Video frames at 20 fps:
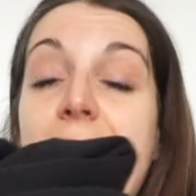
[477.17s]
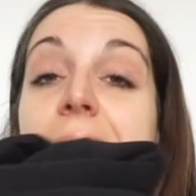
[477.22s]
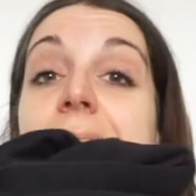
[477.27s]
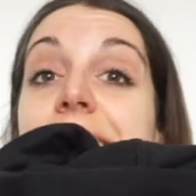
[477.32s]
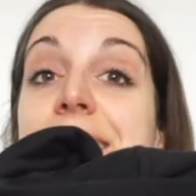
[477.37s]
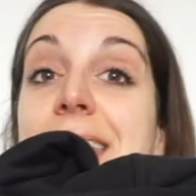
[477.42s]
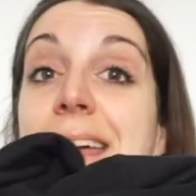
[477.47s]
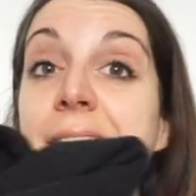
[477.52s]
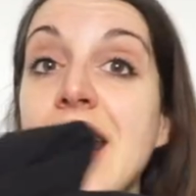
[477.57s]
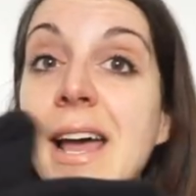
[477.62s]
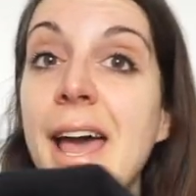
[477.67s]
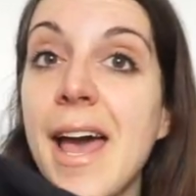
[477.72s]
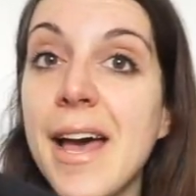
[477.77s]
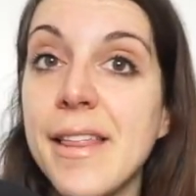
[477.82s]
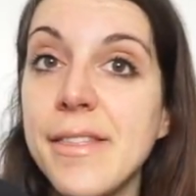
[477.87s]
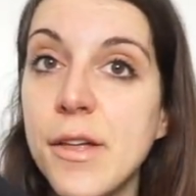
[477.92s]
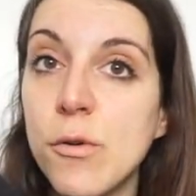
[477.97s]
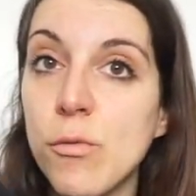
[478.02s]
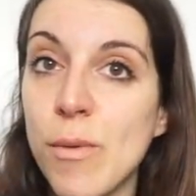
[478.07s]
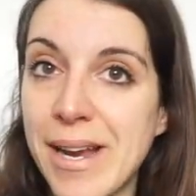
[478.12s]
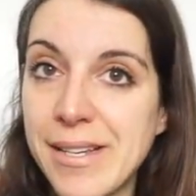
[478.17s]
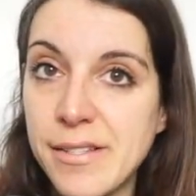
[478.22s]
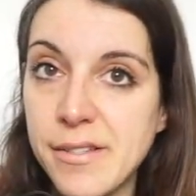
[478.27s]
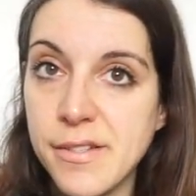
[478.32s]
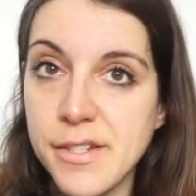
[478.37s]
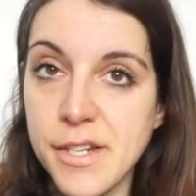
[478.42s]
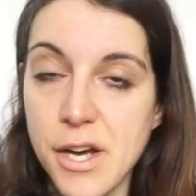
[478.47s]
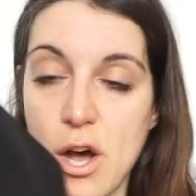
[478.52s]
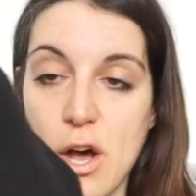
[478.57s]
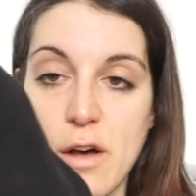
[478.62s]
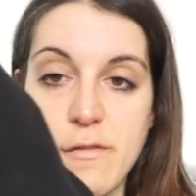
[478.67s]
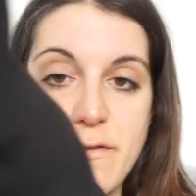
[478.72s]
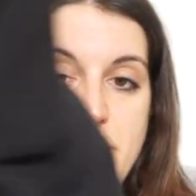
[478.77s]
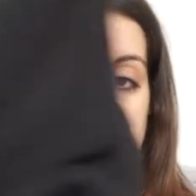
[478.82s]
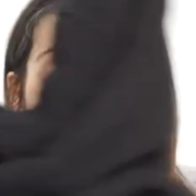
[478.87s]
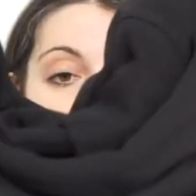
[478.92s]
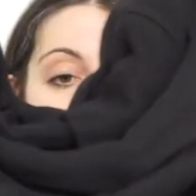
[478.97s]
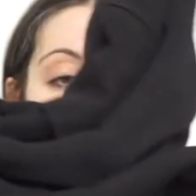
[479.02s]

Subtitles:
And then I have the rest of my